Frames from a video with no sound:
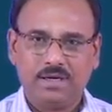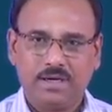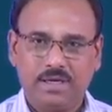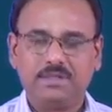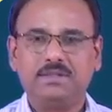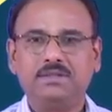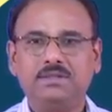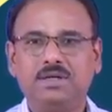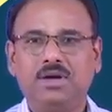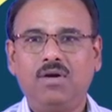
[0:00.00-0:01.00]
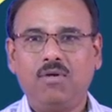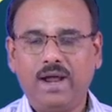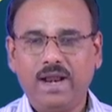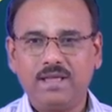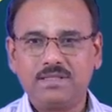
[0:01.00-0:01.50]
right.
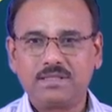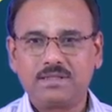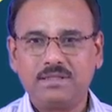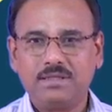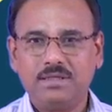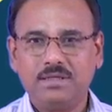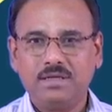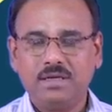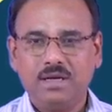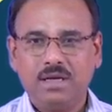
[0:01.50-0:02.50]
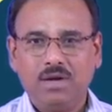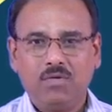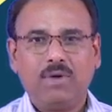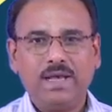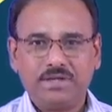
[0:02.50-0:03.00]
Whereas,
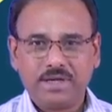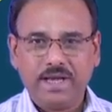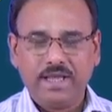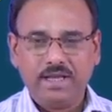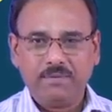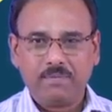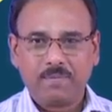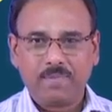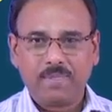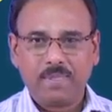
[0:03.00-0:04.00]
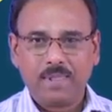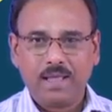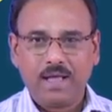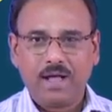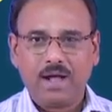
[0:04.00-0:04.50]
while training,
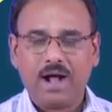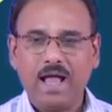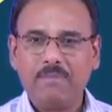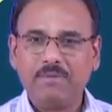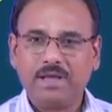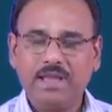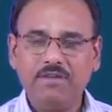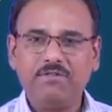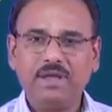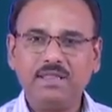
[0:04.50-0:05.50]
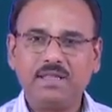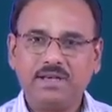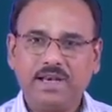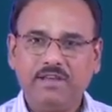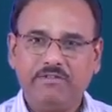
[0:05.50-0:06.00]
I am given the
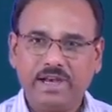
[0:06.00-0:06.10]
training